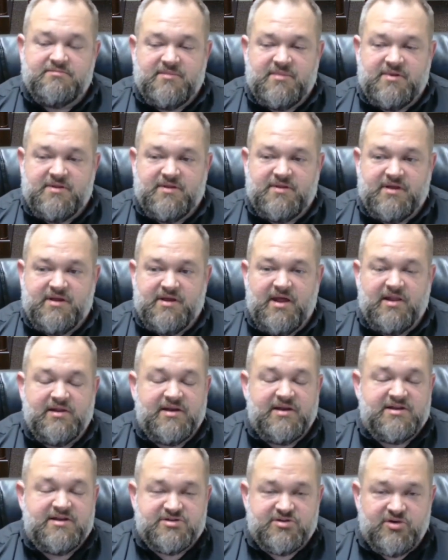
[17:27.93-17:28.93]
the
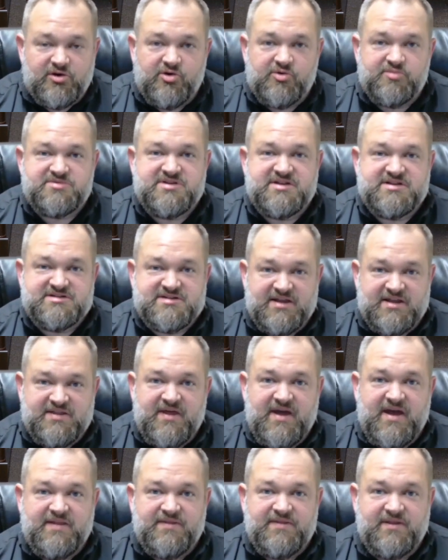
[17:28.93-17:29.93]
LED strobes, things like that,